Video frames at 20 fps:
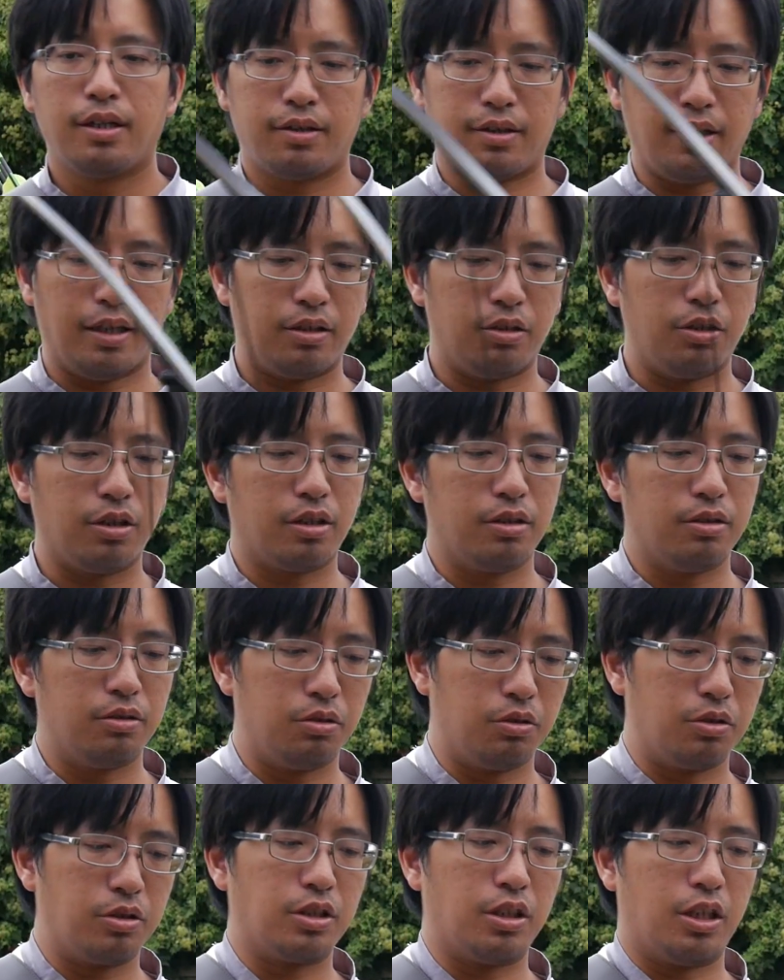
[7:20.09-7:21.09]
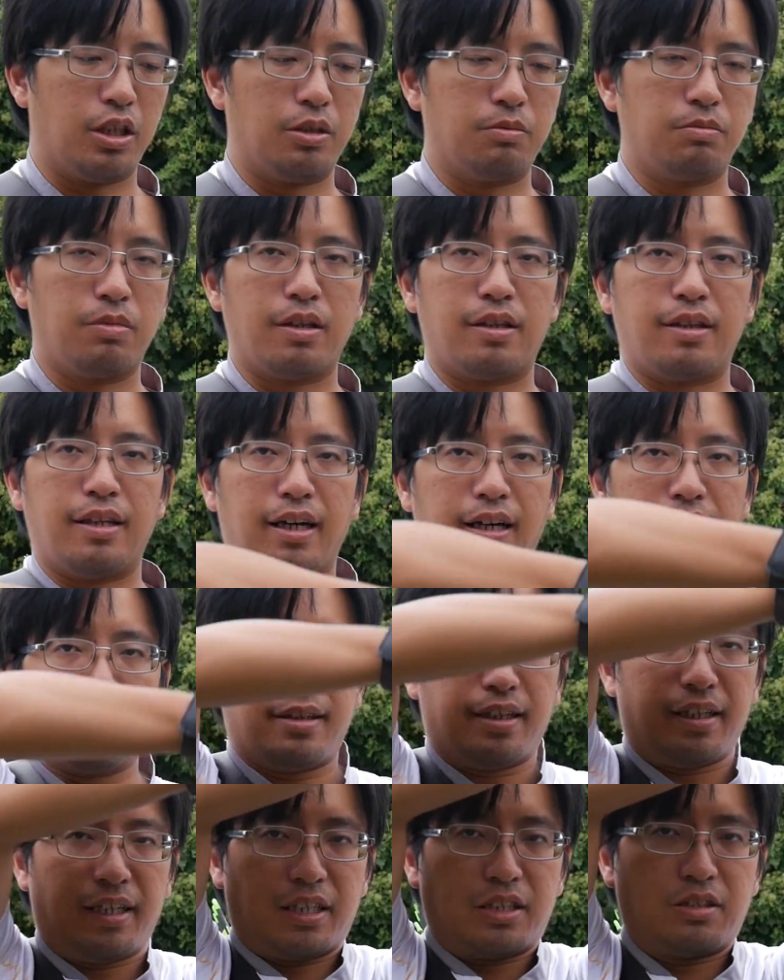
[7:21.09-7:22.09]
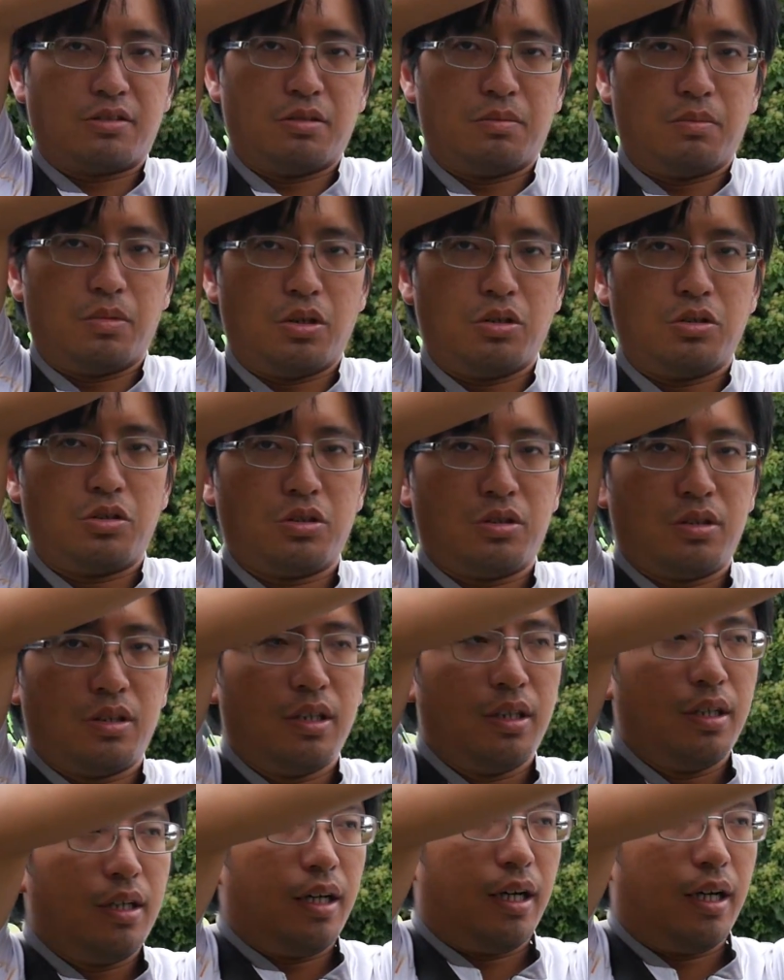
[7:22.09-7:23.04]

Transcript: then you can do so without that extra motion.